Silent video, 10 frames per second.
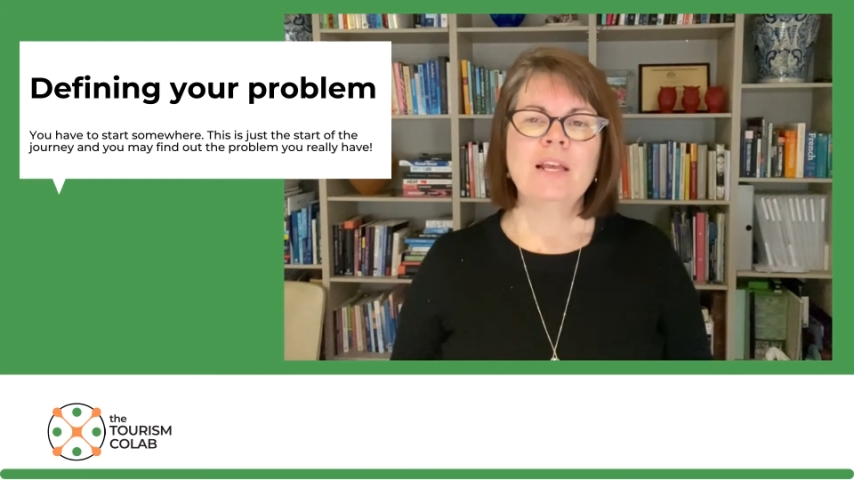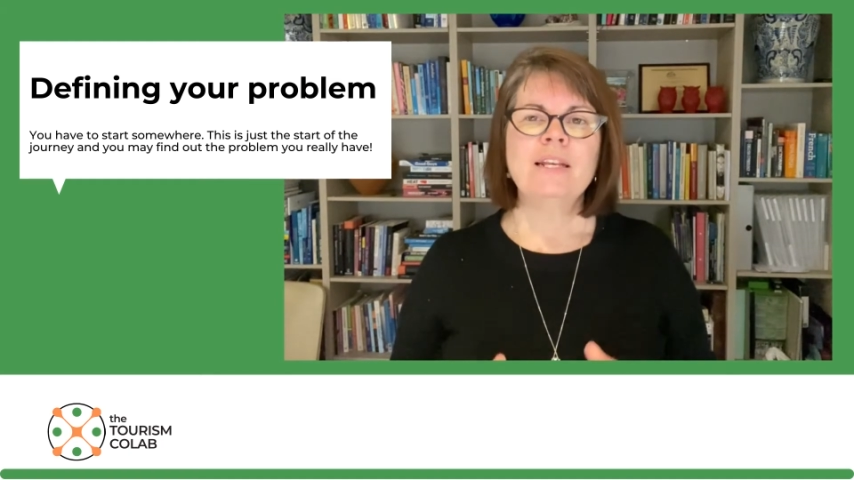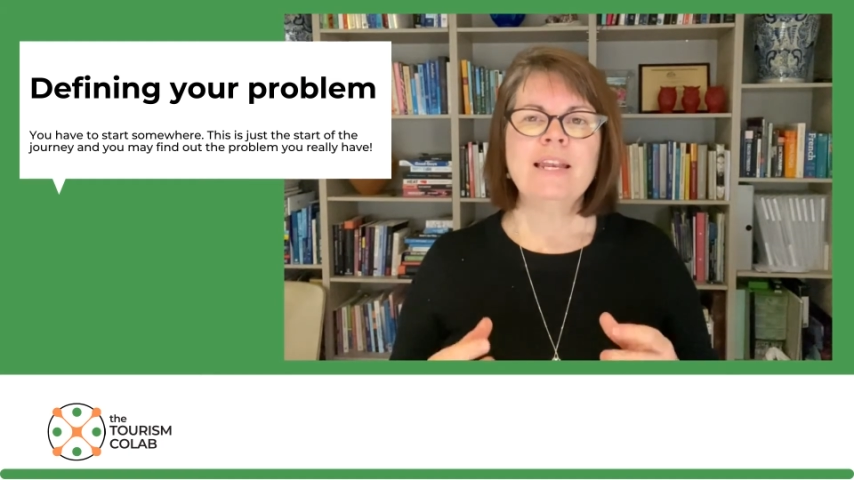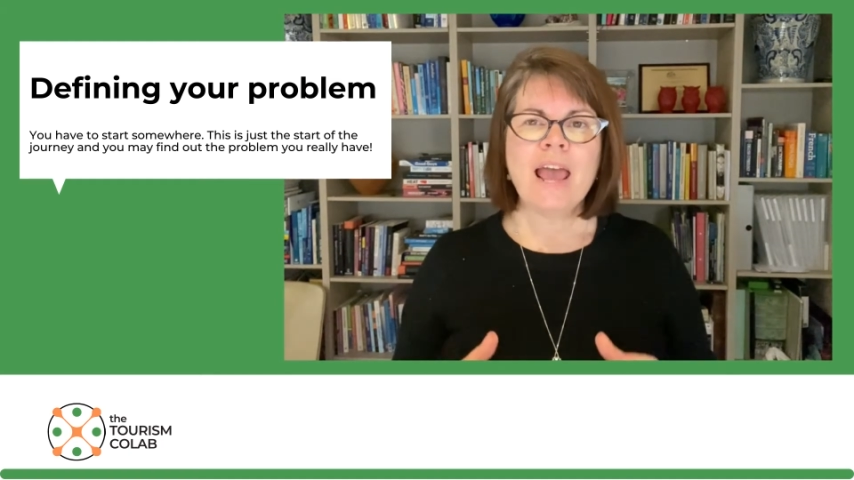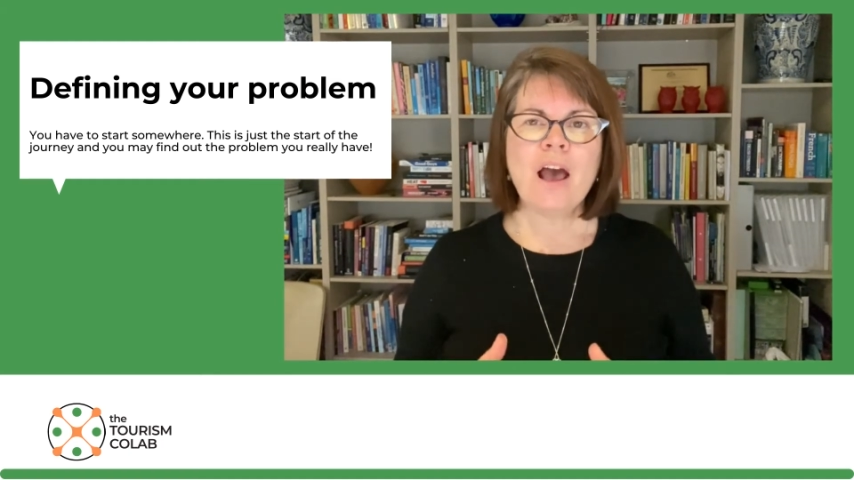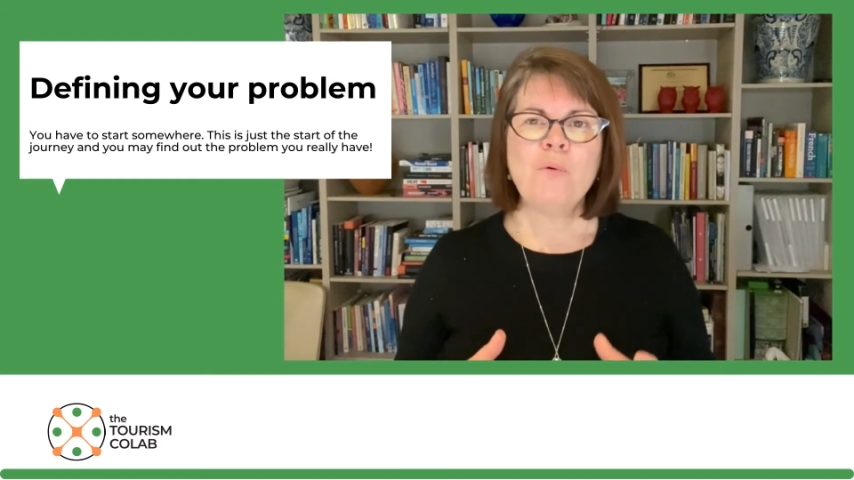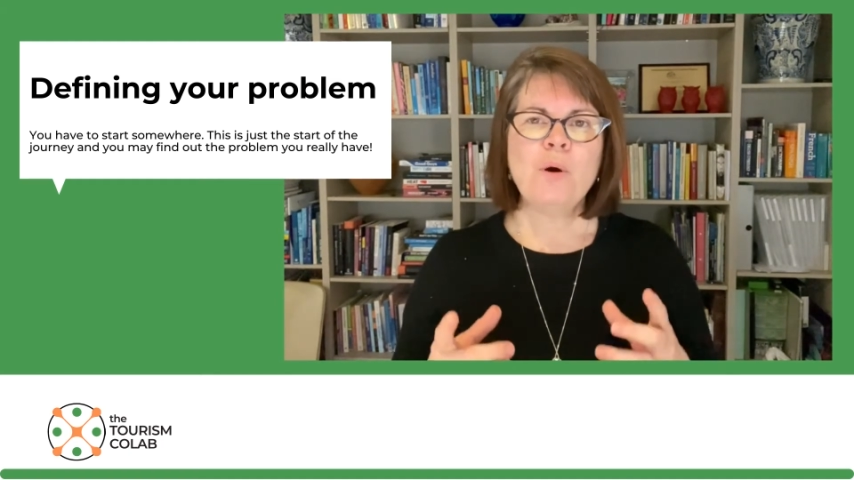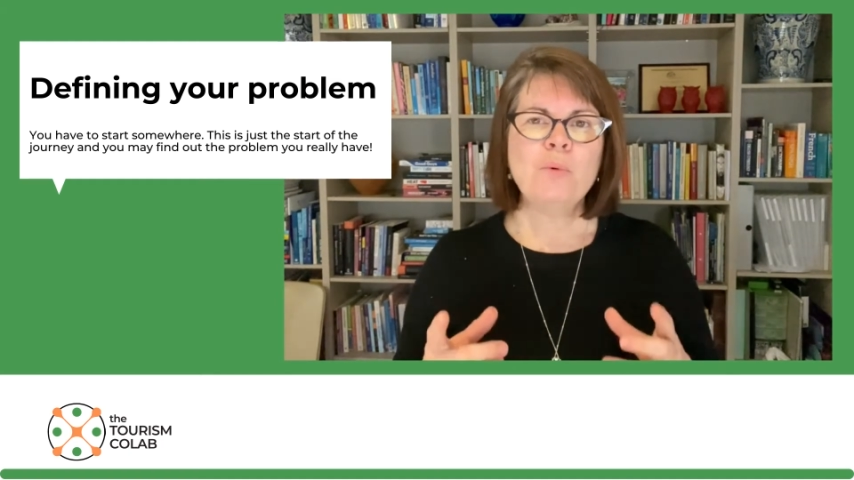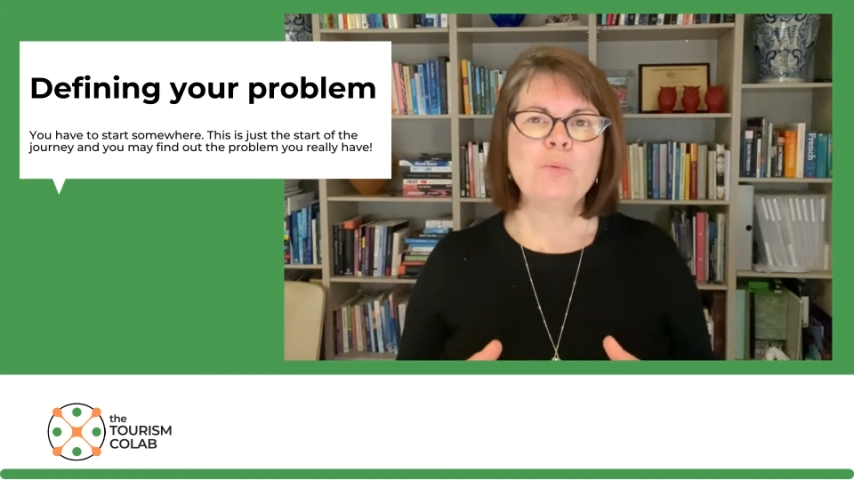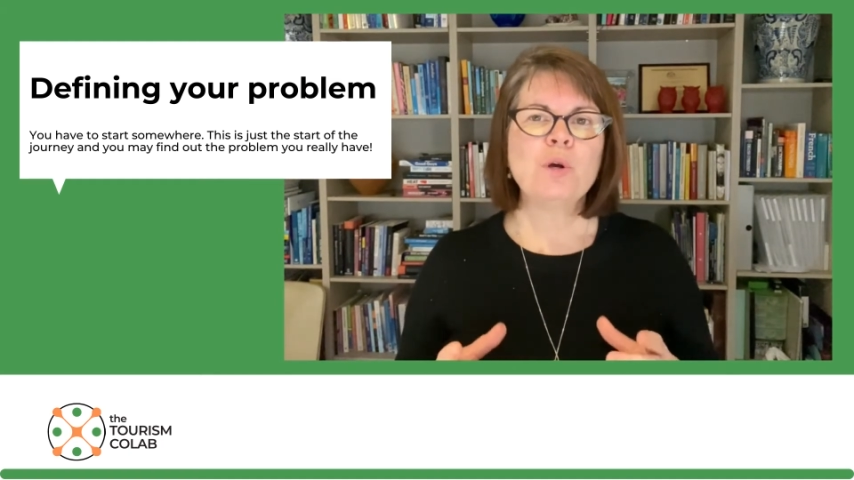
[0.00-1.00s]
Now
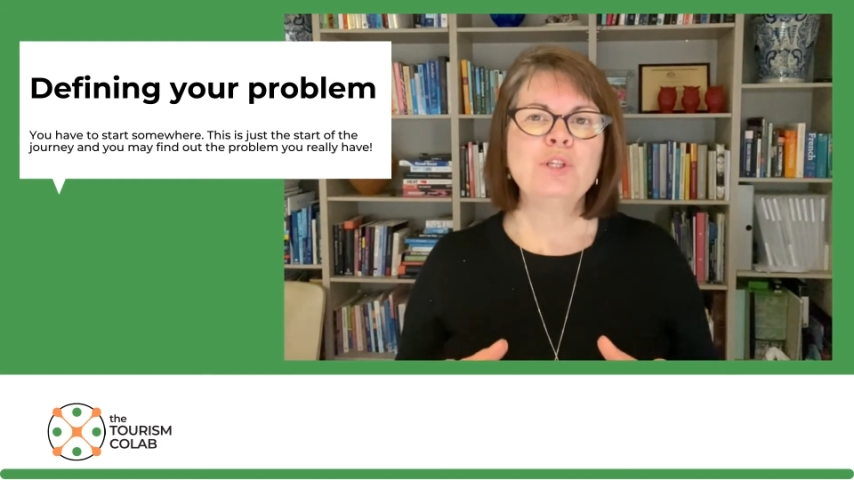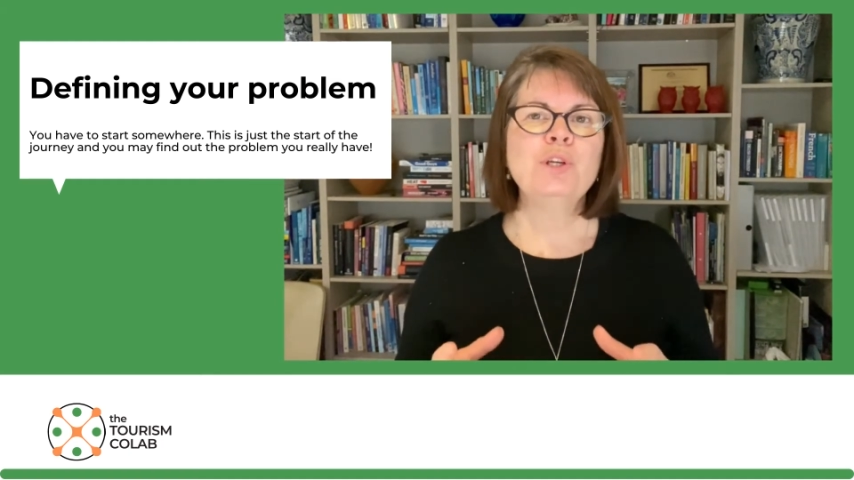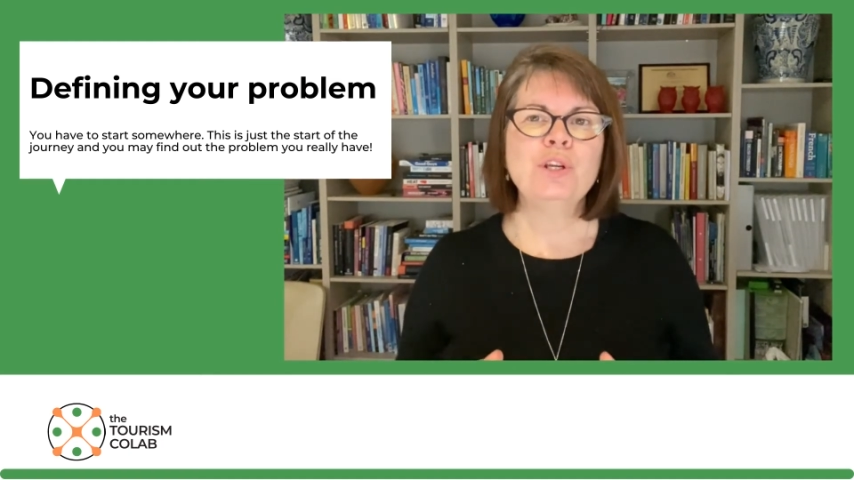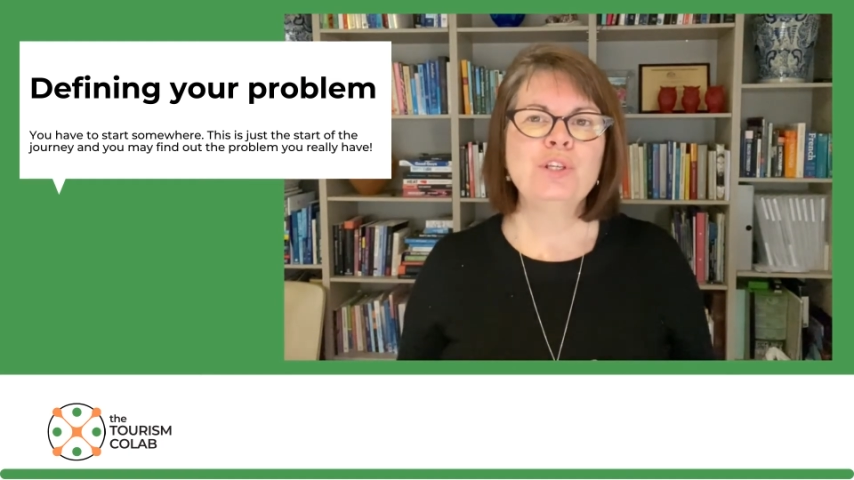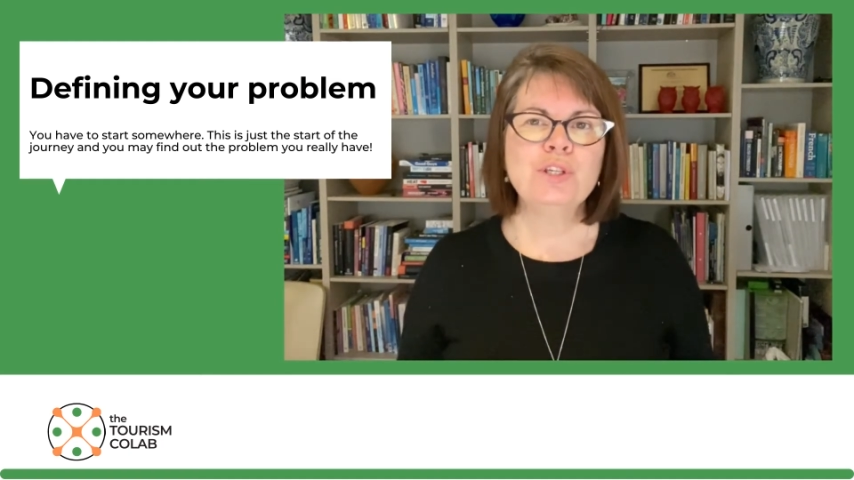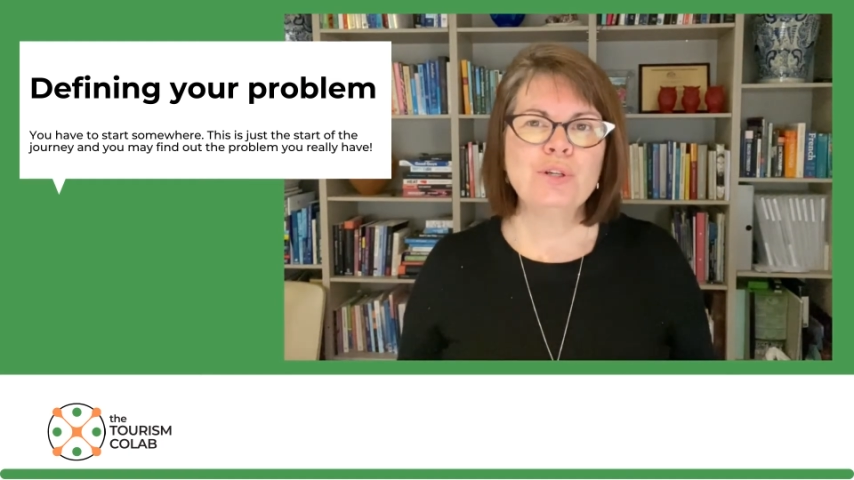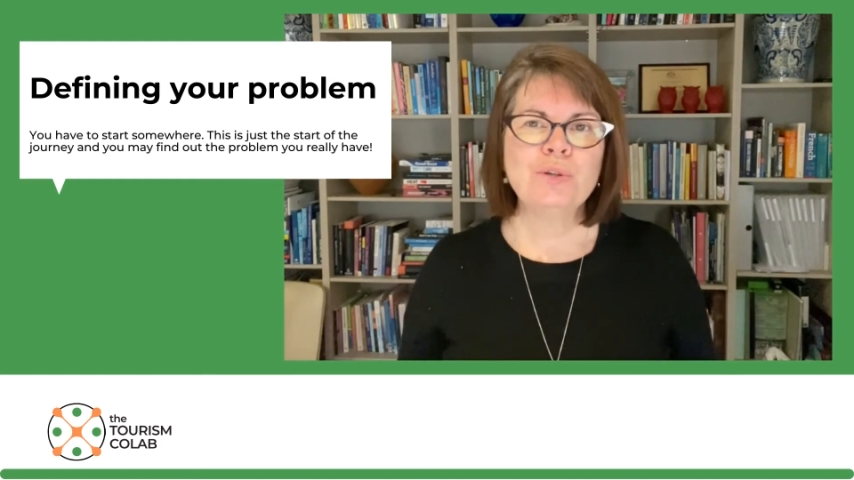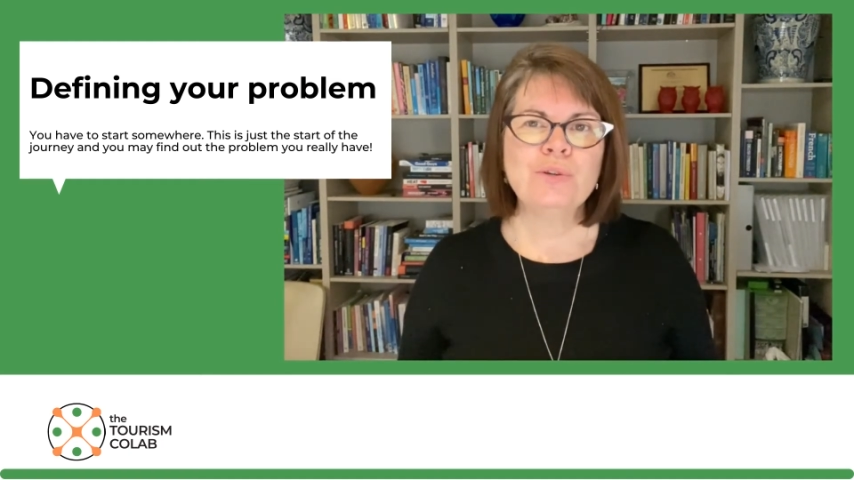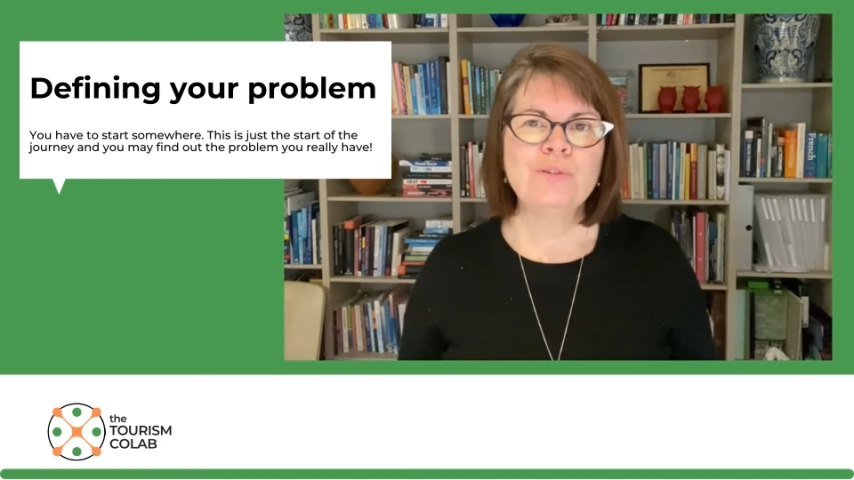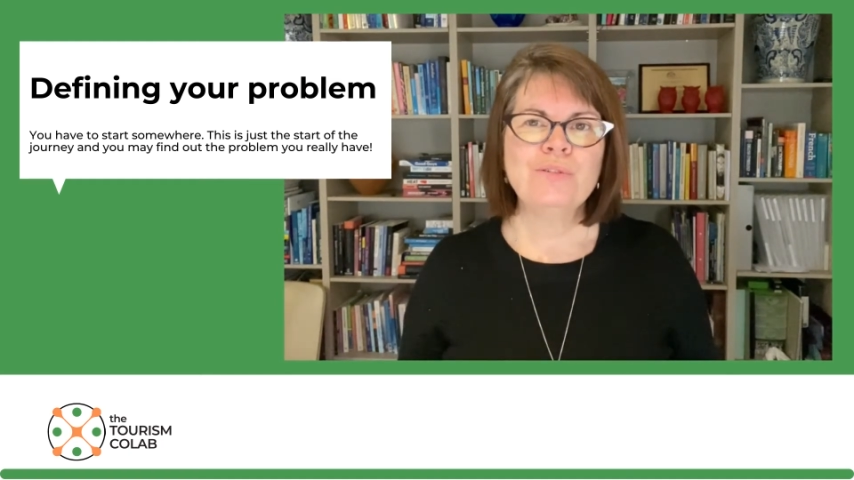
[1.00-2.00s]
what we want you to
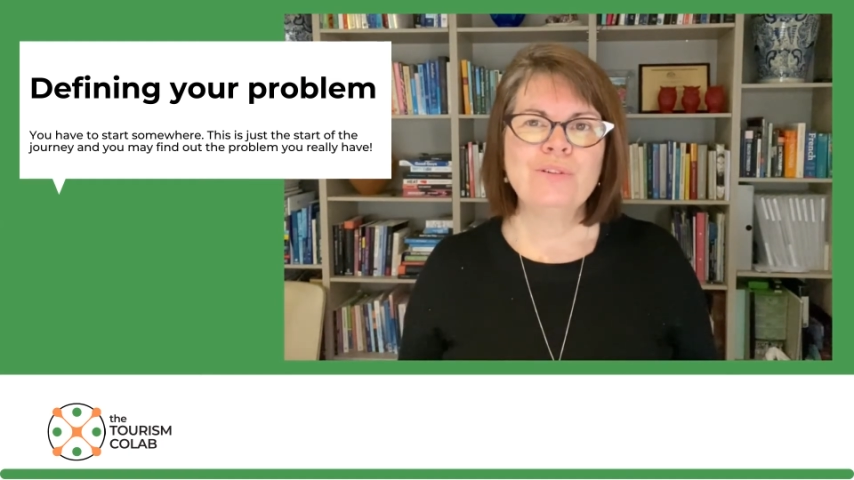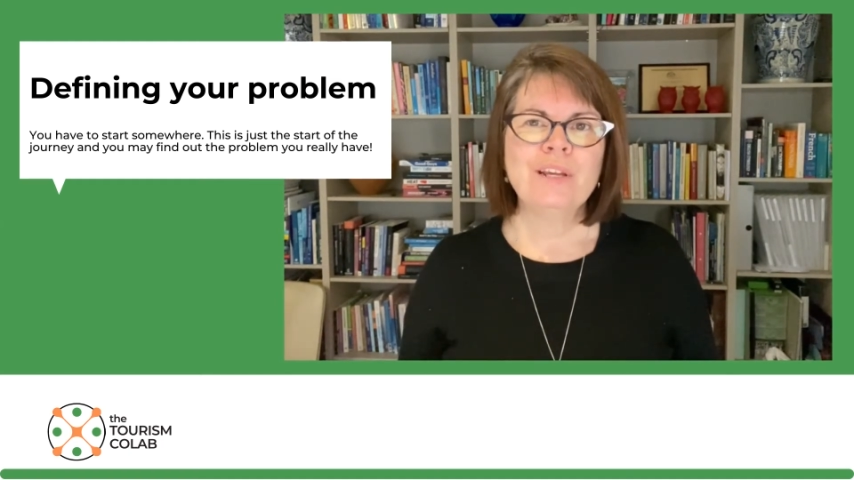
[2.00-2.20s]
do